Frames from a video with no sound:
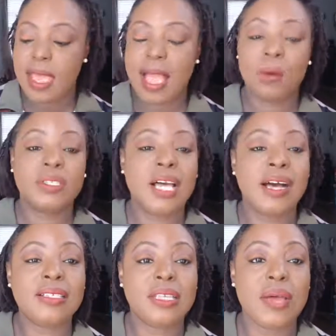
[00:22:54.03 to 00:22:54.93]
I was
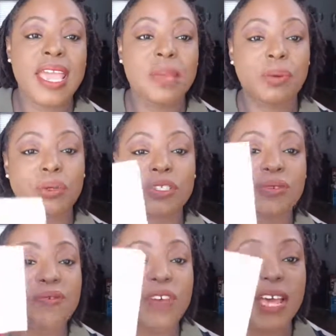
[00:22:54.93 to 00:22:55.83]
also able
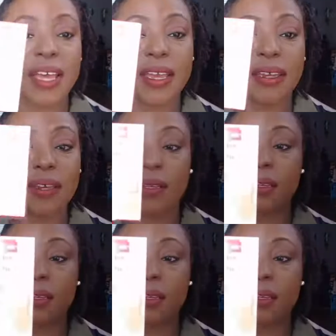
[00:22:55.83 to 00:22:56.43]
to find